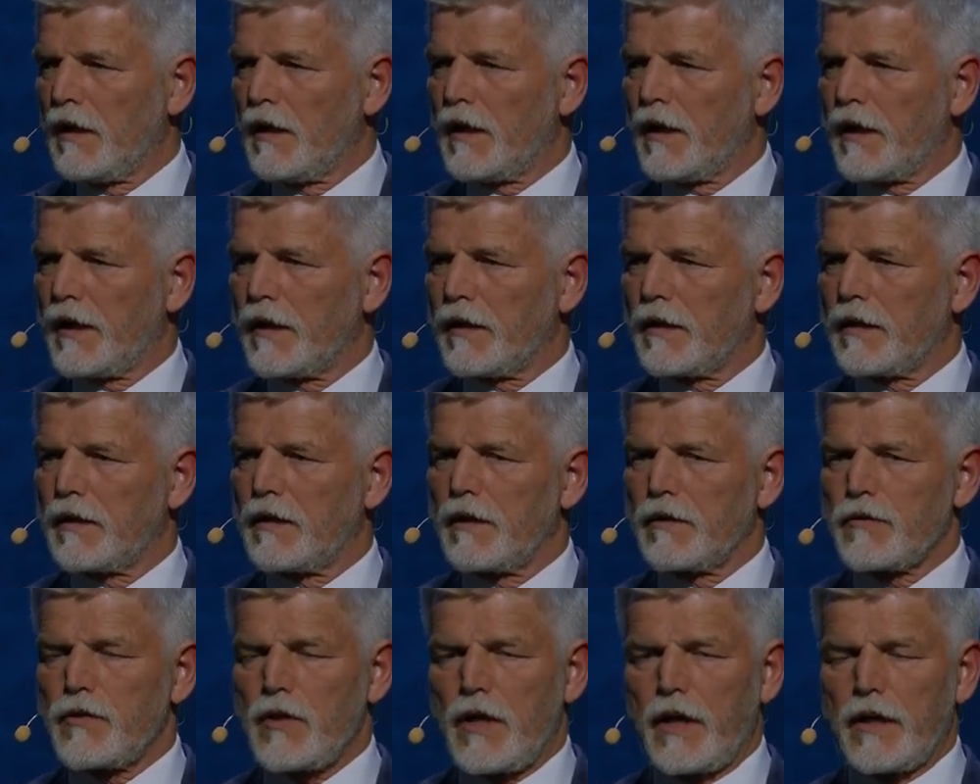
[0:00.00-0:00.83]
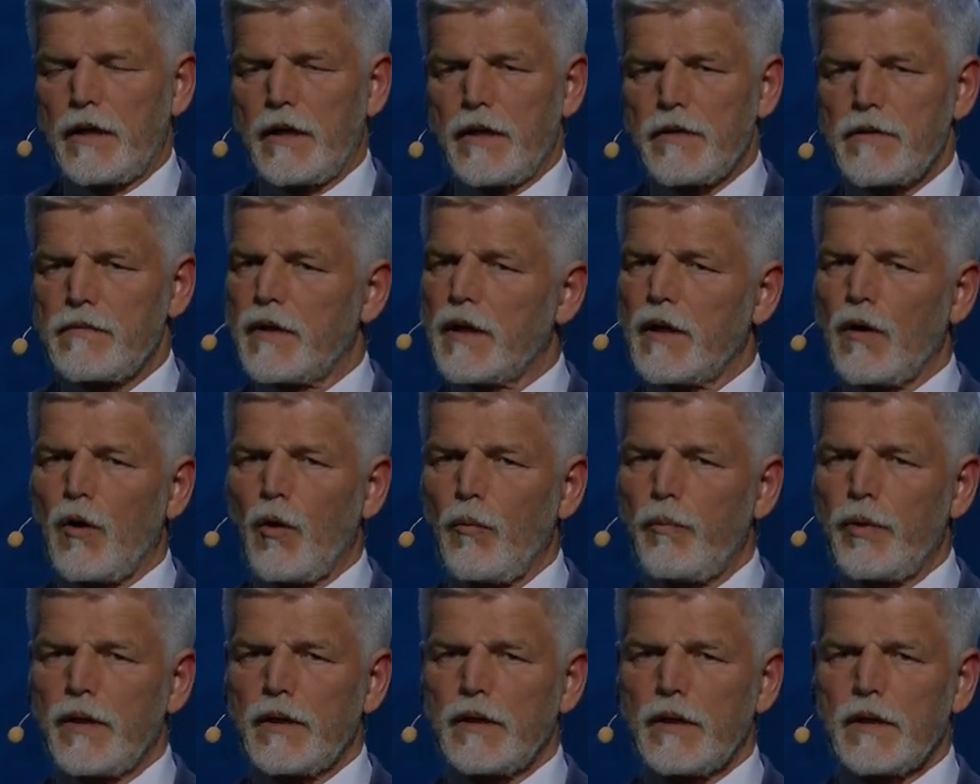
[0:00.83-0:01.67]
And uh, China is very
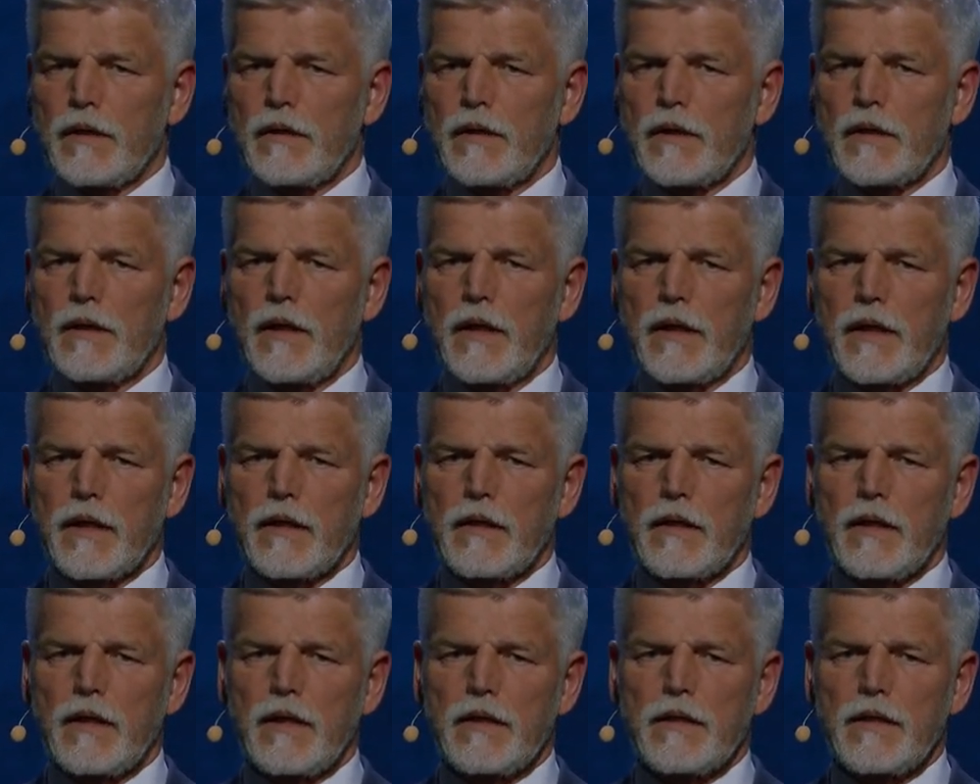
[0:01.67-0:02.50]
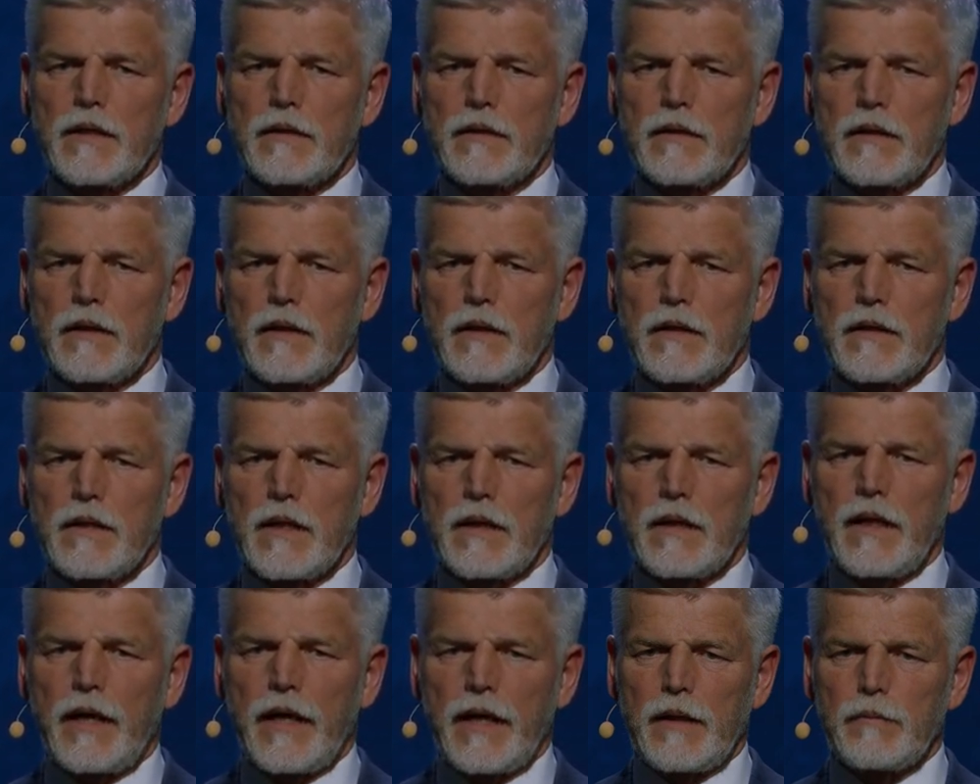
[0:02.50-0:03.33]
open in declaring uh, that uh,
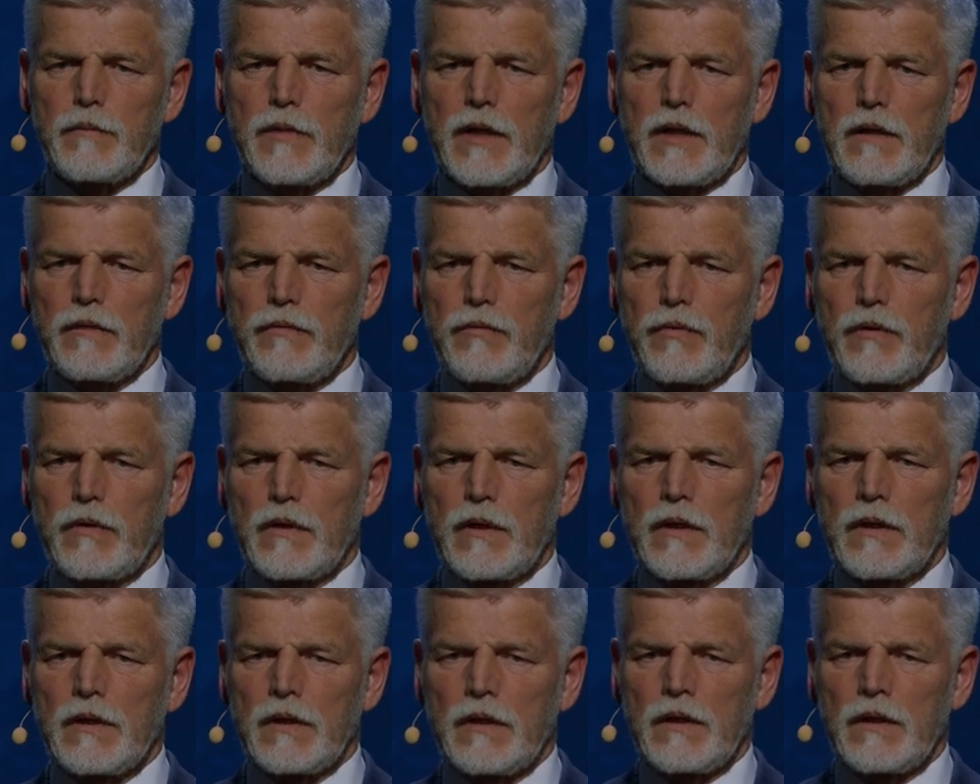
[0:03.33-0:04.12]
they aim for